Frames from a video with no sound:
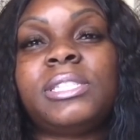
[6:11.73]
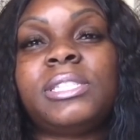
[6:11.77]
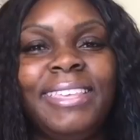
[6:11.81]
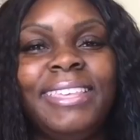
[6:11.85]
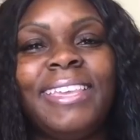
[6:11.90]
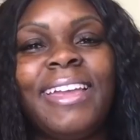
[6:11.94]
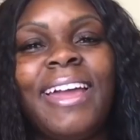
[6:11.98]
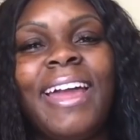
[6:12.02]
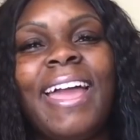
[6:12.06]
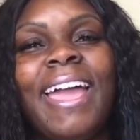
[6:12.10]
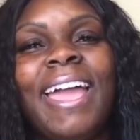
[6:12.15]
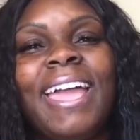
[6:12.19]

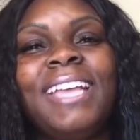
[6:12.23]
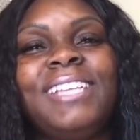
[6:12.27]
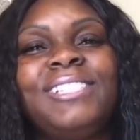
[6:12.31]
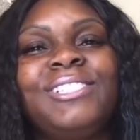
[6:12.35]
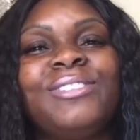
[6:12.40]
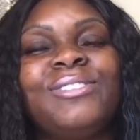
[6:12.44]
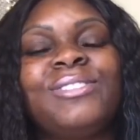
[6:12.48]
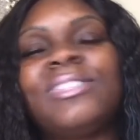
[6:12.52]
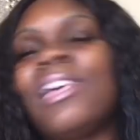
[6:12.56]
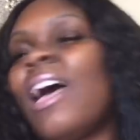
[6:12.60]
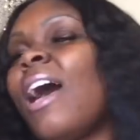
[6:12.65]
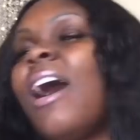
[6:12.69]
Your
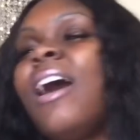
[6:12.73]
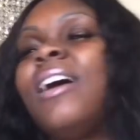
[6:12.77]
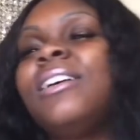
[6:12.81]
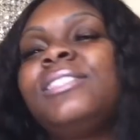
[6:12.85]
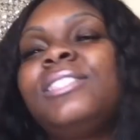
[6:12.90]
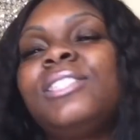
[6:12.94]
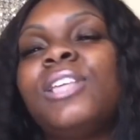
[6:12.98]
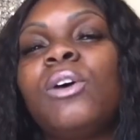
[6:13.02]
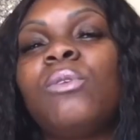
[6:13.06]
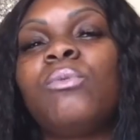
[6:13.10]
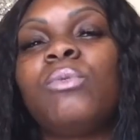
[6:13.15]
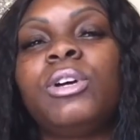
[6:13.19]
angels
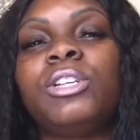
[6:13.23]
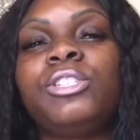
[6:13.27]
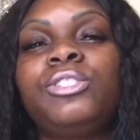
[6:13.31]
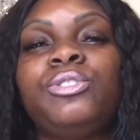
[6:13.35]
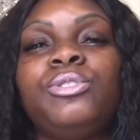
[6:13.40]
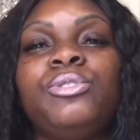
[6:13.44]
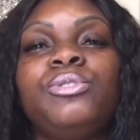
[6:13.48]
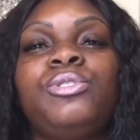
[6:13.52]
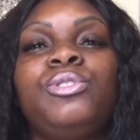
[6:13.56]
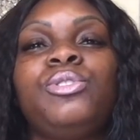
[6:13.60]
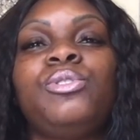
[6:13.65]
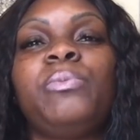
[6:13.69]
also want
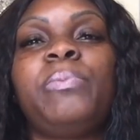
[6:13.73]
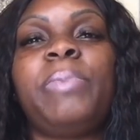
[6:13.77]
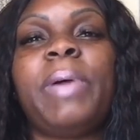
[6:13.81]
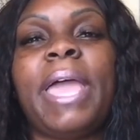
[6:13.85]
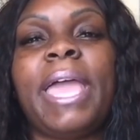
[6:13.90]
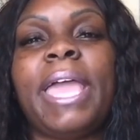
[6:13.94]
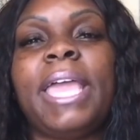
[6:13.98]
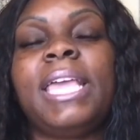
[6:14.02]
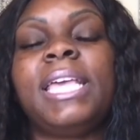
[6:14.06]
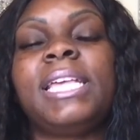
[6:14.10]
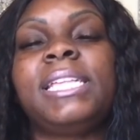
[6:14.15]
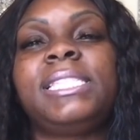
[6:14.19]
you to
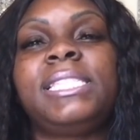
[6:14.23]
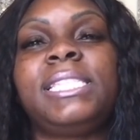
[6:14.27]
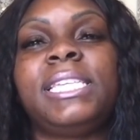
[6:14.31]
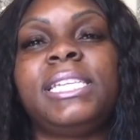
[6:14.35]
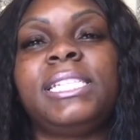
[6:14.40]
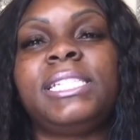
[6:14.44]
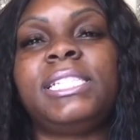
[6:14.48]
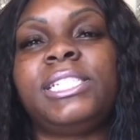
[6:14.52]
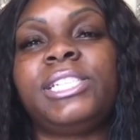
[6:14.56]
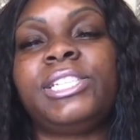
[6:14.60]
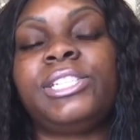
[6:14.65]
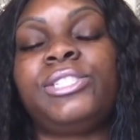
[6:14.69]
pay
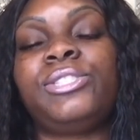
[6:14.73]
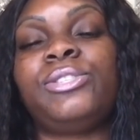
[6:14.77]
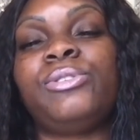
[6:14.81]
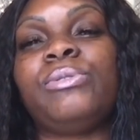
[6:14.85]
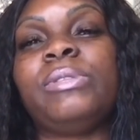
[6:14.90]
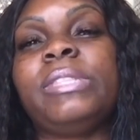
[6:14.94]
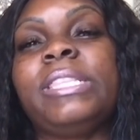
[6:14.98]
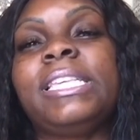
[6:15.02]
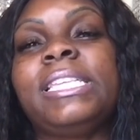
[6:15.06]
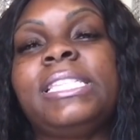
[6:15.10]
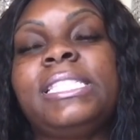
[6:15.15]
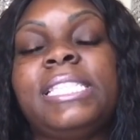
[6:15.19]
attention to
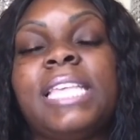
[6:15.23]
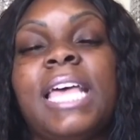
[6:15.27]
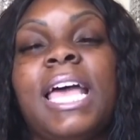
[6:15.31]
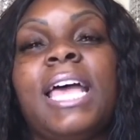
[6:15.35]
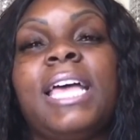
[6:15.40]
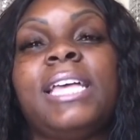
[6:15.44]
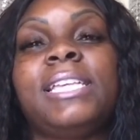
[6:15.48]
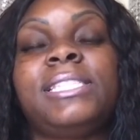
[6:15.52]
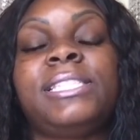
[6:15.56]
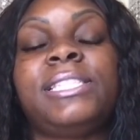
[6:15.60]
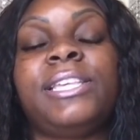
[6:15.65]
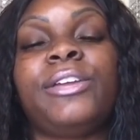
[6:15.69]
the
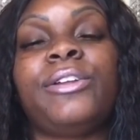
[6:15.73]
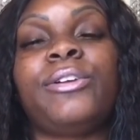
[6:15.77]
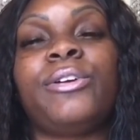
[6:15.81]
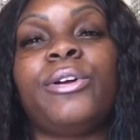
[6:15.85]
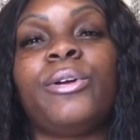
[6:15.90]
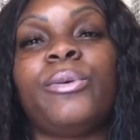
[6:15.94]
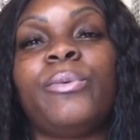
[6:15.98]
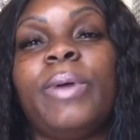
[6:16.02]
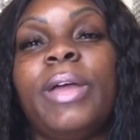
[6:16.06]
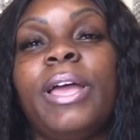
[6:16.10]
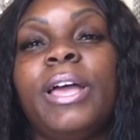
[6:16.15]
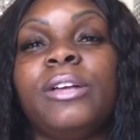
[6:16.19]
signs that are
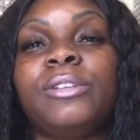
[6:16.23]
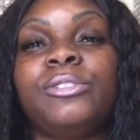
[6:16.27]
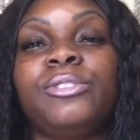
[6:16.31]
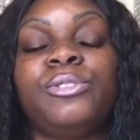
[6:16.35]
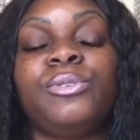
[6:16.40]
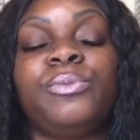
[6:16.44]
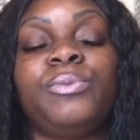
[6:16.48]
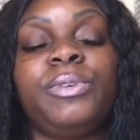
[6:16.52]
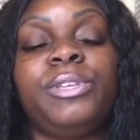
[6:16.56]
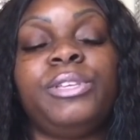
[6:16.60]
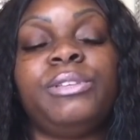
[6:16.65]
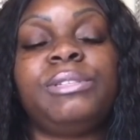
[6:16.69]
around you.
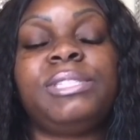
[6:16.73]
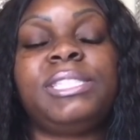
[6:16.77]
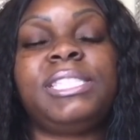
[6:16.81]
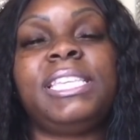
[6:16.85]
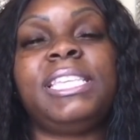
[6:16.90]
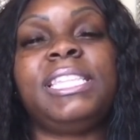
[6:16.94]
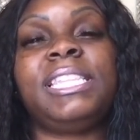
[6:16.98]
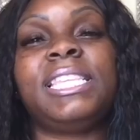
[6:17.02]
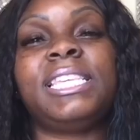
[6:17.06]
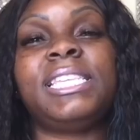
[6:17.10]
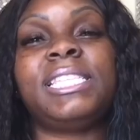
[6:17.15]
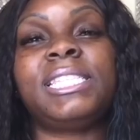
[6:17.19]
When you see
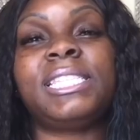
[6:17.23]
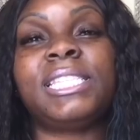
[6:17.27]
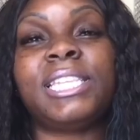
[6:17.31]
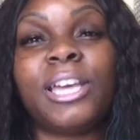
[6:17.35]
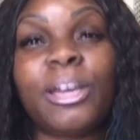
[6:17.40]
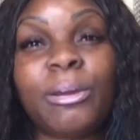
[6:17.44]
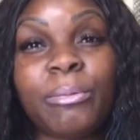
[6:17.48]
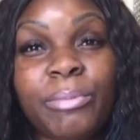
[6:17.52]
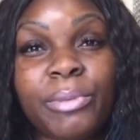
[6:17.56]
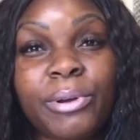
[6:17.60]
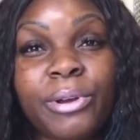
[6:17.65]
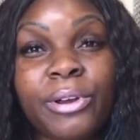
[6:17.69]
this
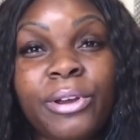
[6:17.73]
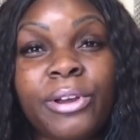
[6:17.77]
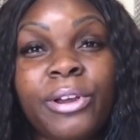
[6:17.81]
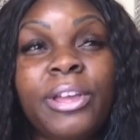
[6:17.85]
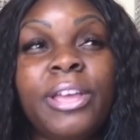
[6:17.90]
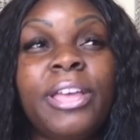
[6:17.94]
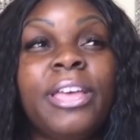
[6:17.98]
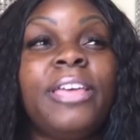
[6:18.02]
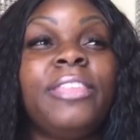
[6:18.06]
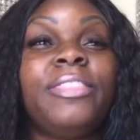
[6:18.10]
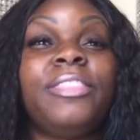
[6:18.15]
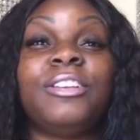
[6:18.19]
number,
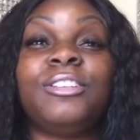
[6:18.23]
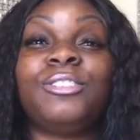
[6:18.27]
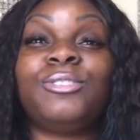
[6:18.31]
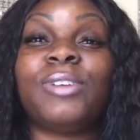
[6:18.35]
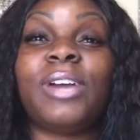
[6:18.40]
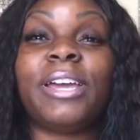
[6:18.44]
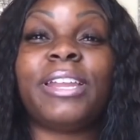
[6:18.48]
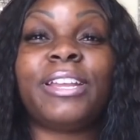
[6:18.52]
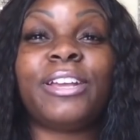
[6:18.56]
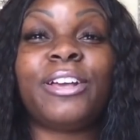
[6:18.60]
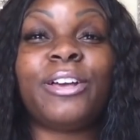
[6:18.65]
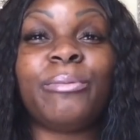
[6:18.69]
they're
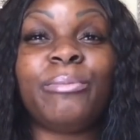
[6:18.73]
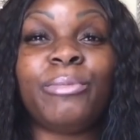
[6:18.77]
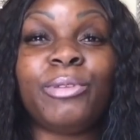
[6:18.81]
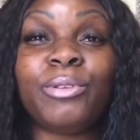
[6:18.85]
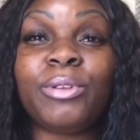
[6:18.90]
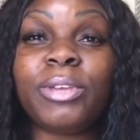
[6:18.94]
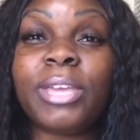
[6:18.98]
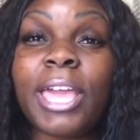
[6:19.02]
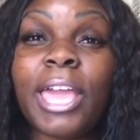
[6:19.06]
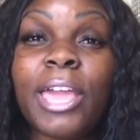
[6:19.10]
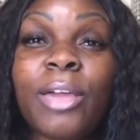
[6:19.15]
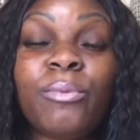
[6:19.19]
trying to
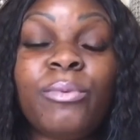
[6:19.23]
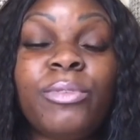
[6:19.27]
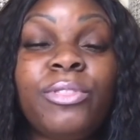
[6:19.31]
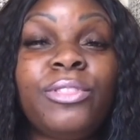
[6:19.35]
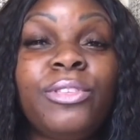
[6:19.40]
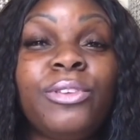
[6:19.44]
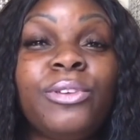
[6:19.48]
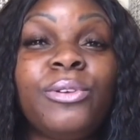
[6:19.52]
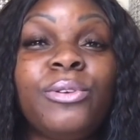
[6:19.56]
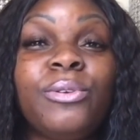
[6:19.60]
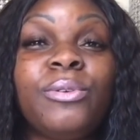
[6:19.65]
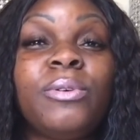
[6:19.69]
communicate with
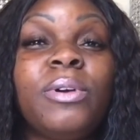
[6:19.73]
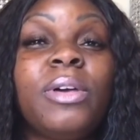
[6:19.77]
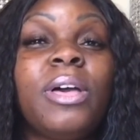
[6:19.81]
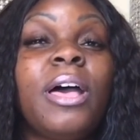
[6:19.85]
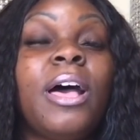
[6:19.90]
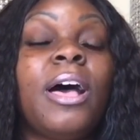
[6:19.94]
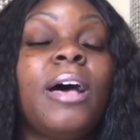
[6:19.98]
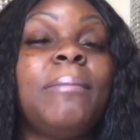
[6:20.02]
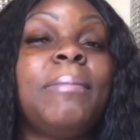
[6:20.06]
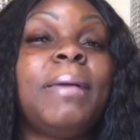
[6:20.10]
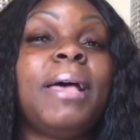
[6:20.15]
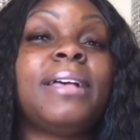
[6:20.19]
you
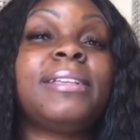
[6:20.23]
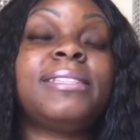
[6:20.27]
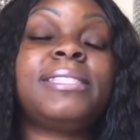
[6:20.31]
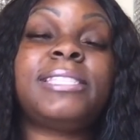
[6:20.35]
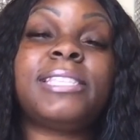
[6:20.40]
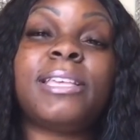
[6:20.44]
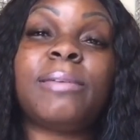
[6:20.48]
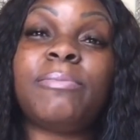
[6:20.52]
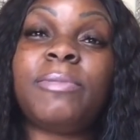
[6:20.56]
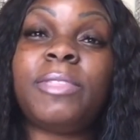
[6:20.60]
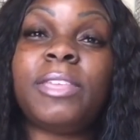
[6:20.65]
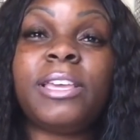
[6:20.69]
about
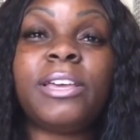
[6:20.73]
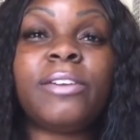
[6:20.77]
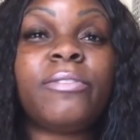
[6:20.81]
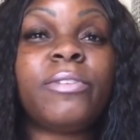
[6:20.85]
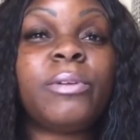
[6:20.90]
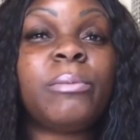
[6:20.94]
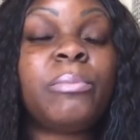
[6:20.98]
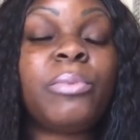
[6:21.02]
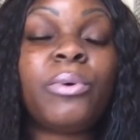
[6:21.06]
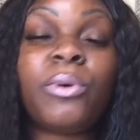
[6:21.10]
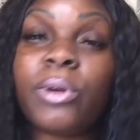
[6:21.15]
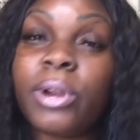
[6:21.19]
something of
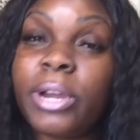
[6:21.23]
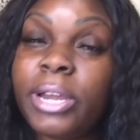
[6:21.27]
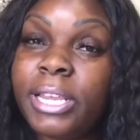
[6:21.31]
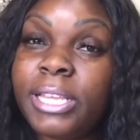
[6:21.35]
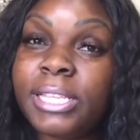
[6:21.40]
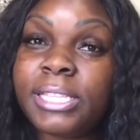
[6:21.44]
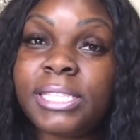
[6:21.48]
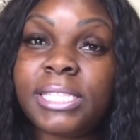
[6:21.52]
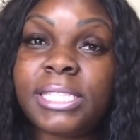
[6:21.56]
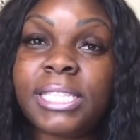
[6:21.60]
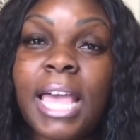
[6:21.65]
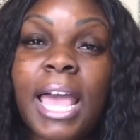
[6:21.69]

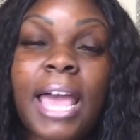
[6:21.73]
importance.